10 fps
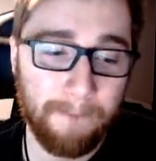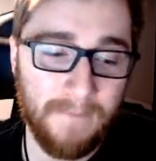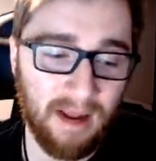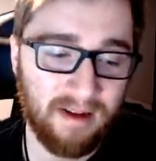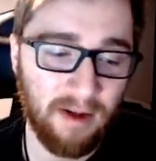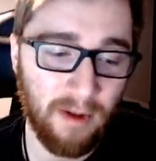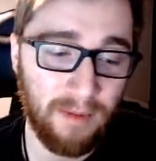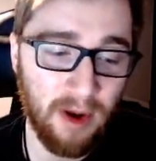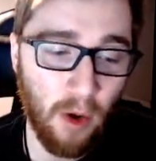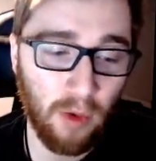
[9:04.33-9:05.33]
So
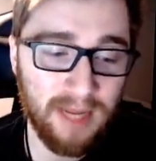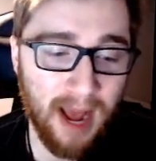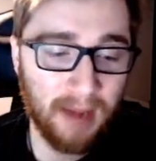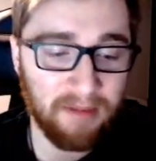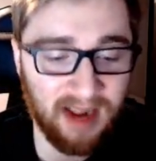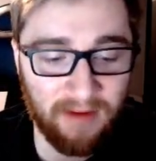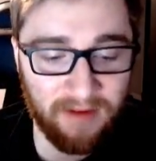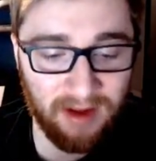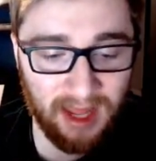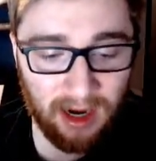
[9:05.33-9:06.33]
the only maps that I
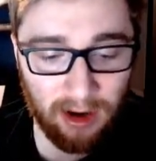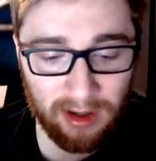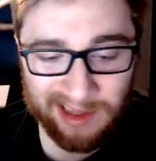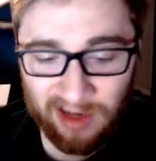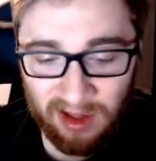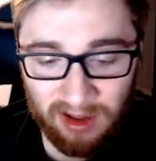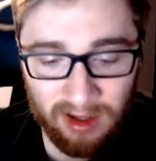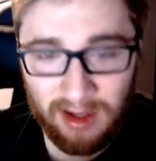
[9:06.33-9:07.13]
feel like are a little